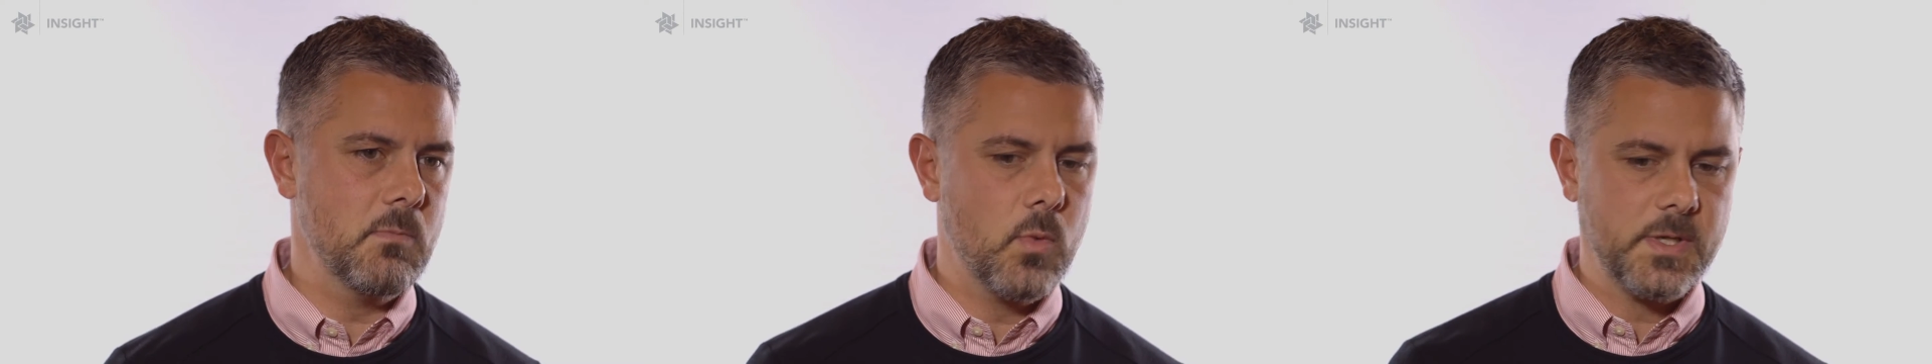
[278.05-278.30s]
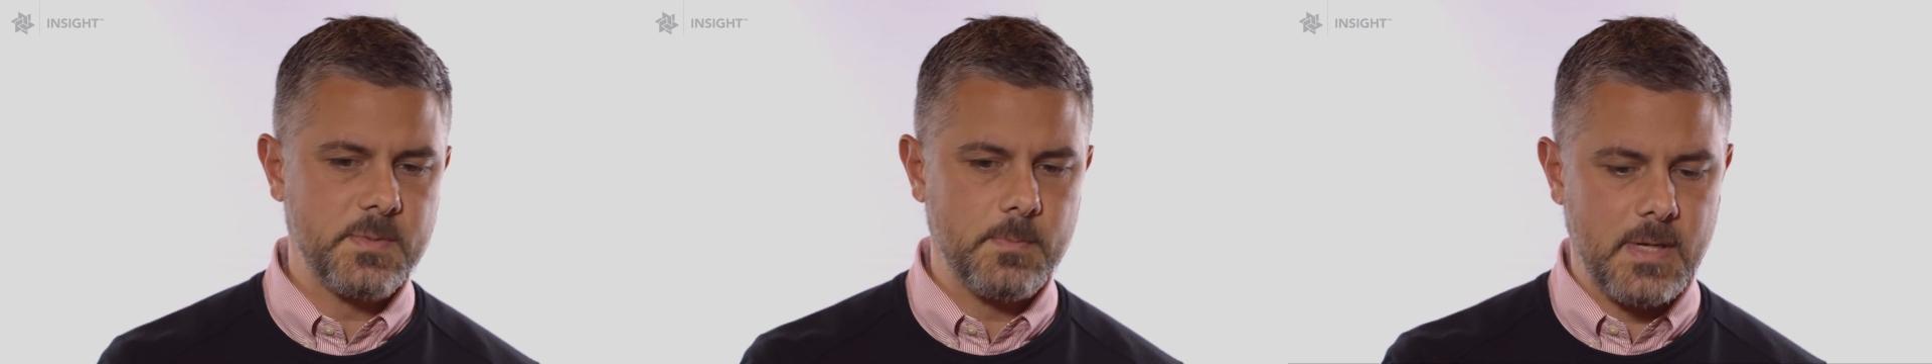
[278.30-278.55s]

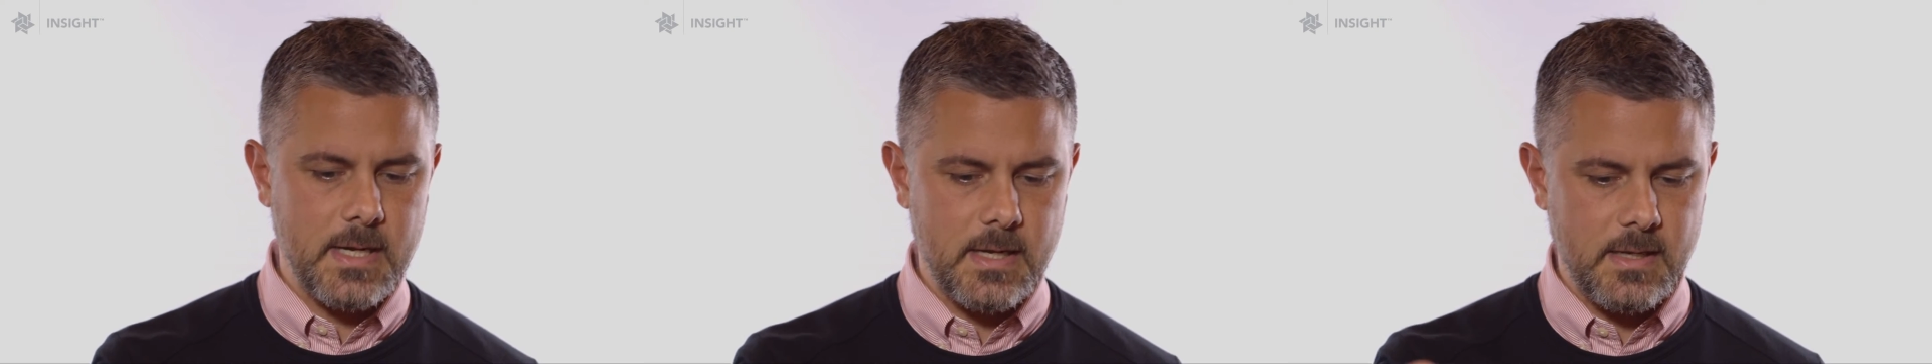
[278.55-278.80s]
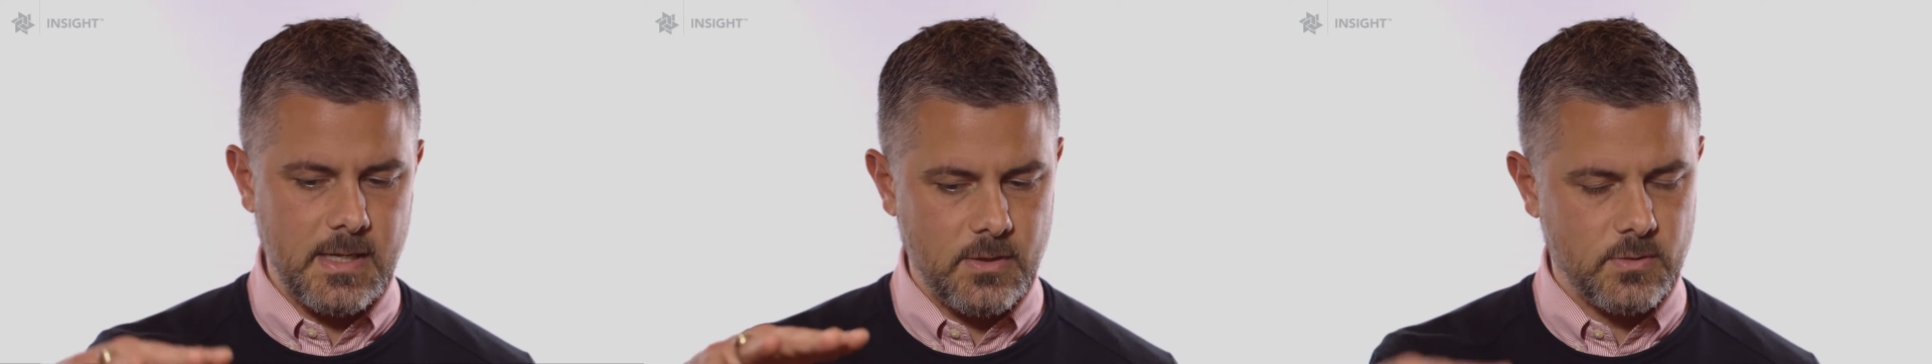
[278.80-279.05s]
Was my
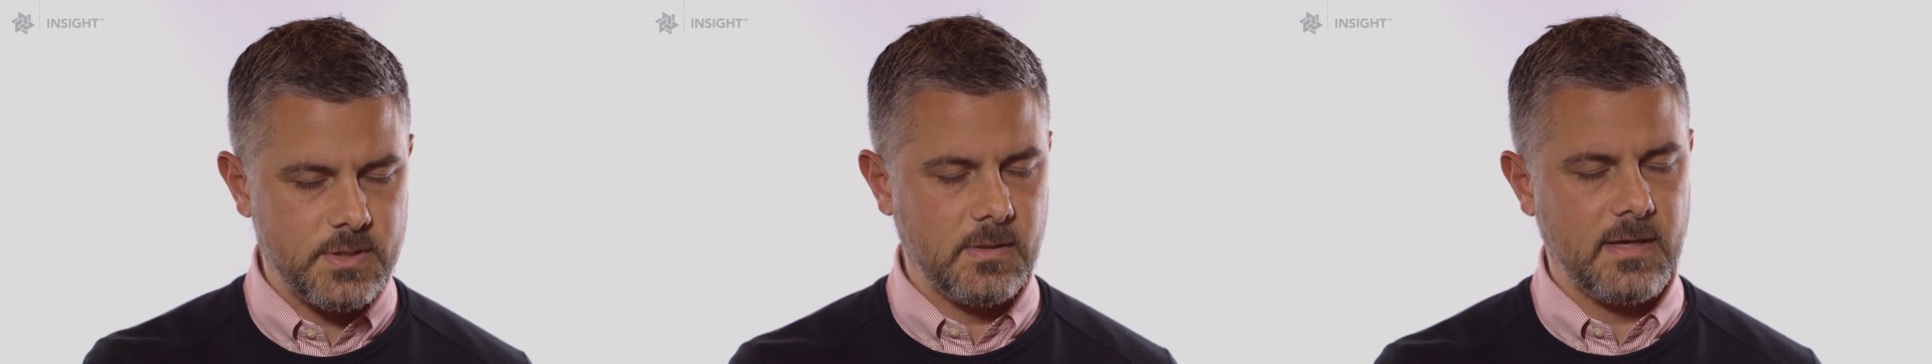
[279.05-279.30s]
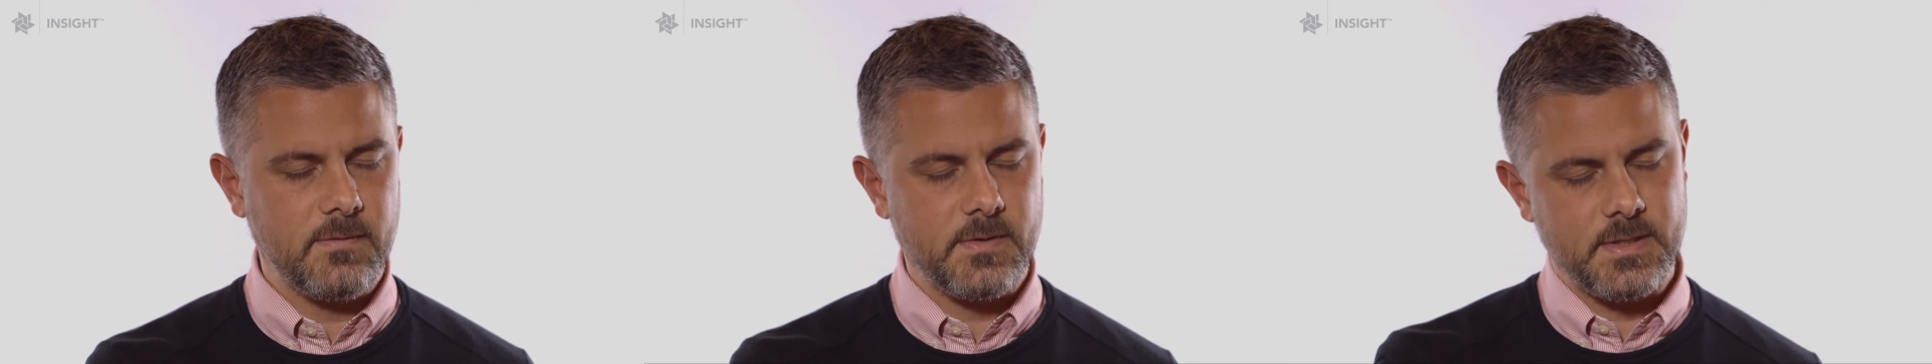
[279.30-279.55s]
energy
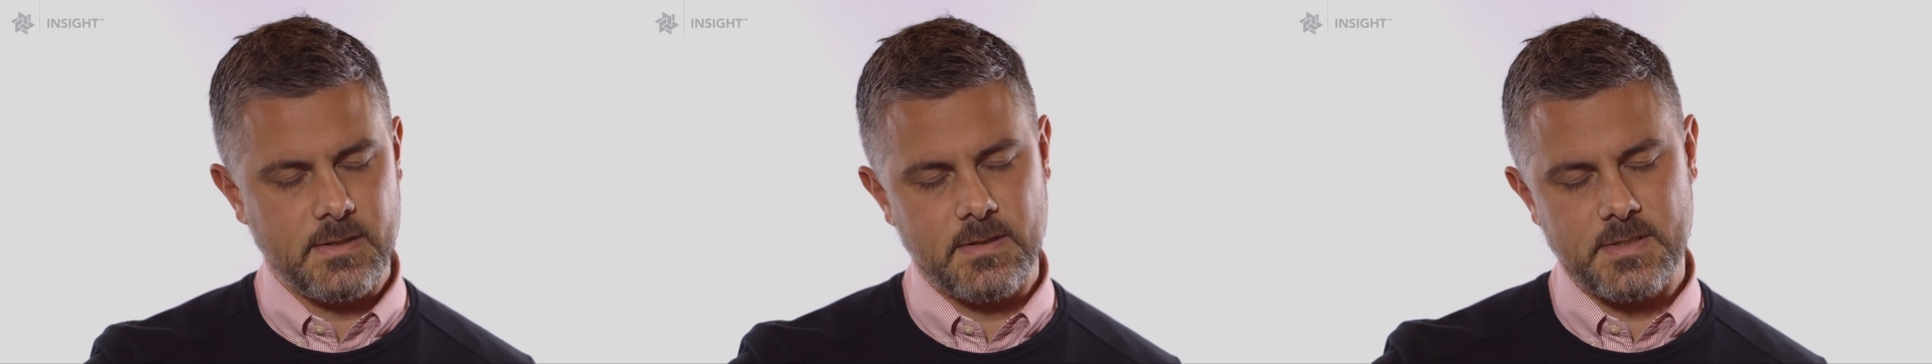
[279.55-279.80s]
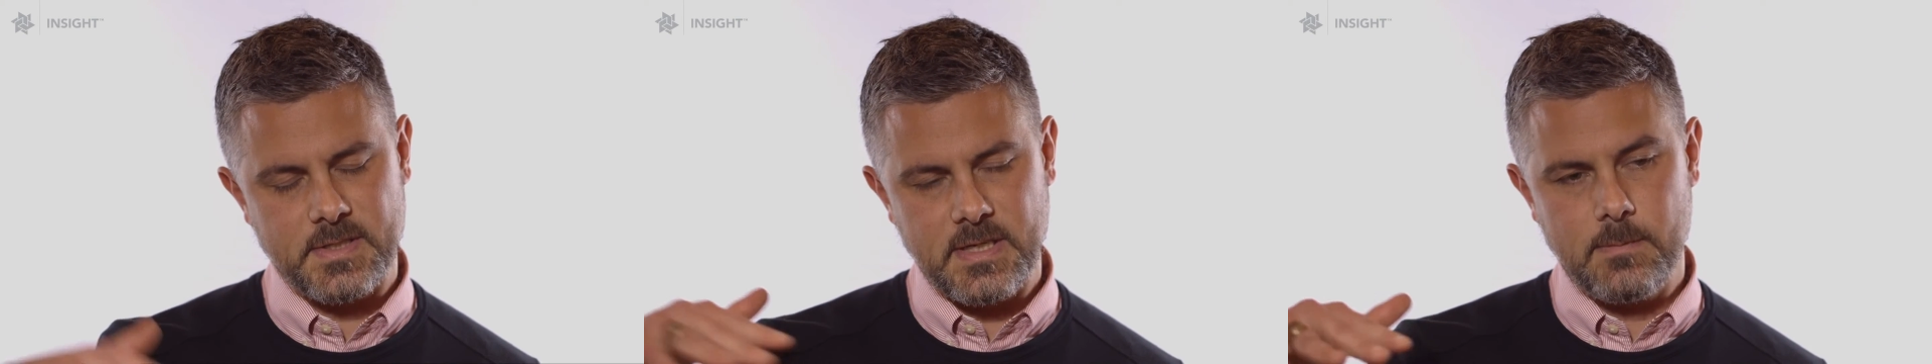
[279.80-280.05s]
levels at the
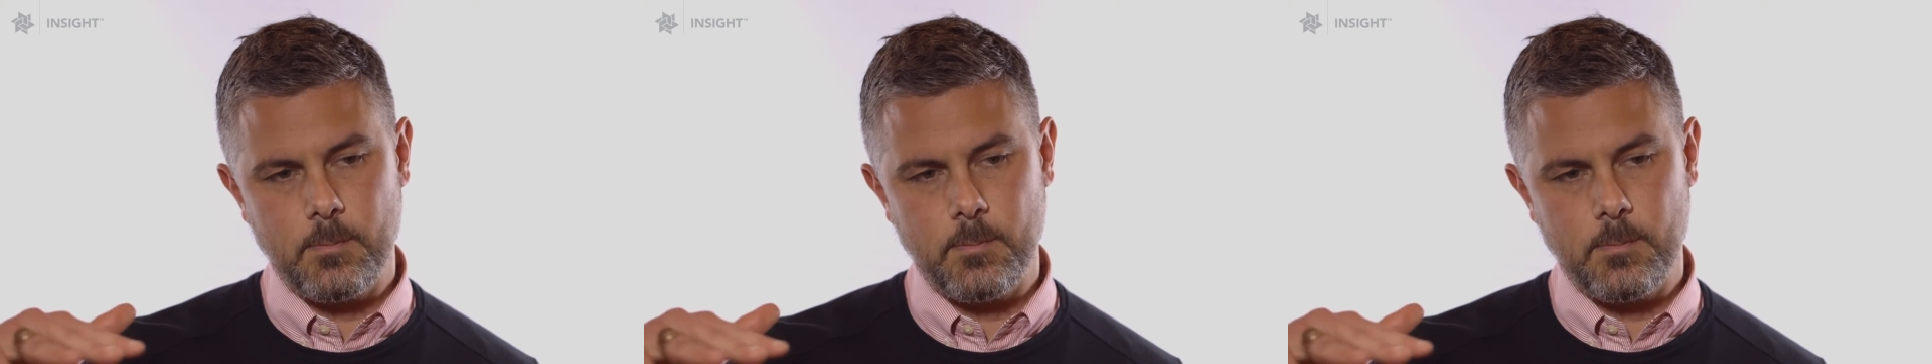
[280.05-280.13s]
same